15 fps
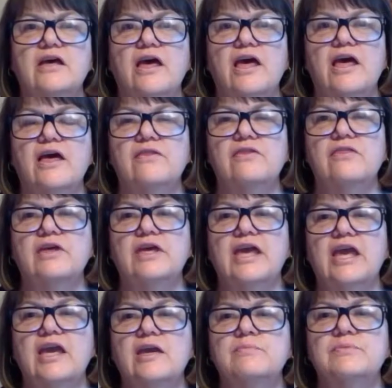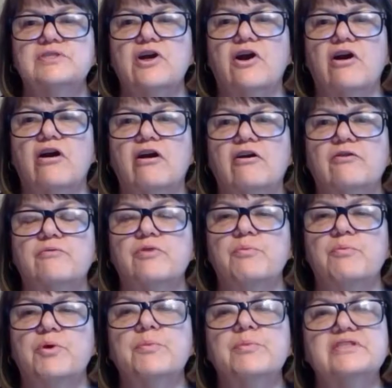and the games are the
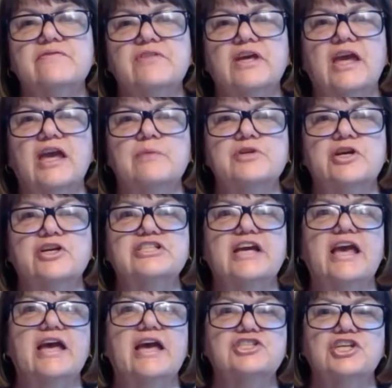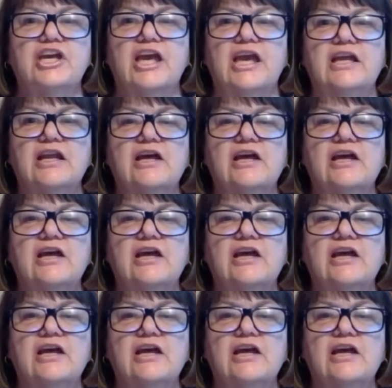purpose of the games are to educate